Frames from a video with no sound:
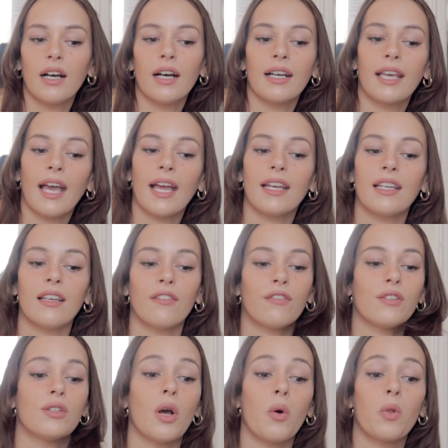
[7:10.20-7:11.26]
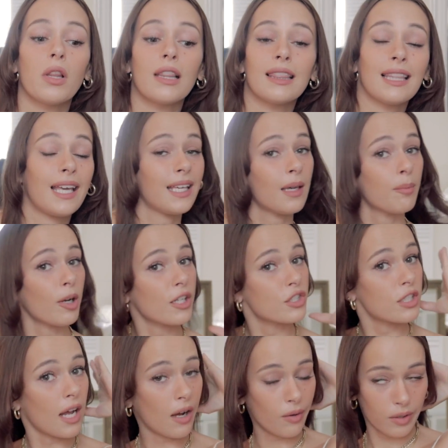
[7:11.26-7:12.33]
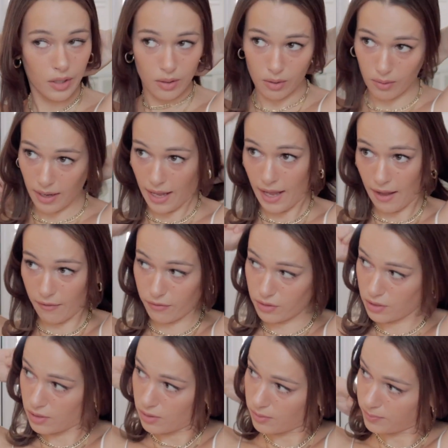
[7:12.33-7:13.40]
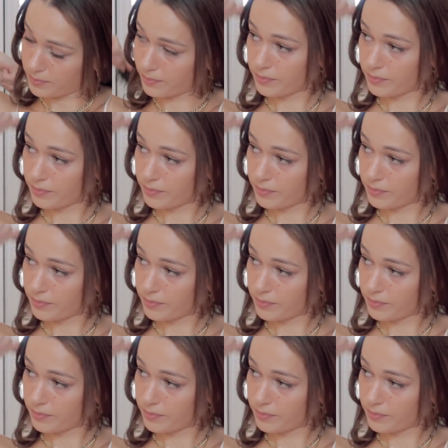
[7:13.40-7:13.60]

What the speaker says: Again, if you don't like it brushed out, you don't have to.